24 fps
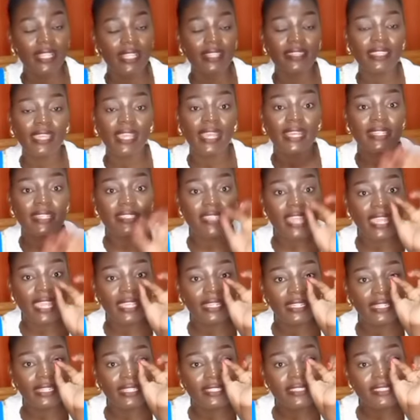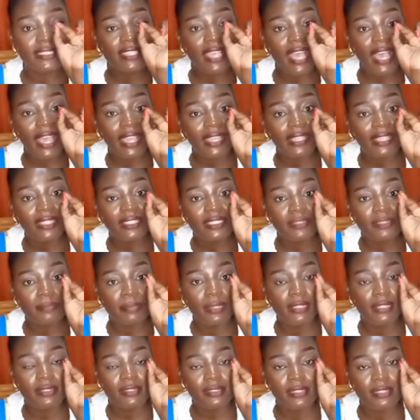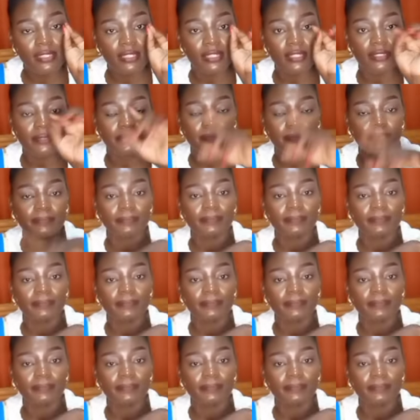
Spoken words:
The Qatar in his car is being seen.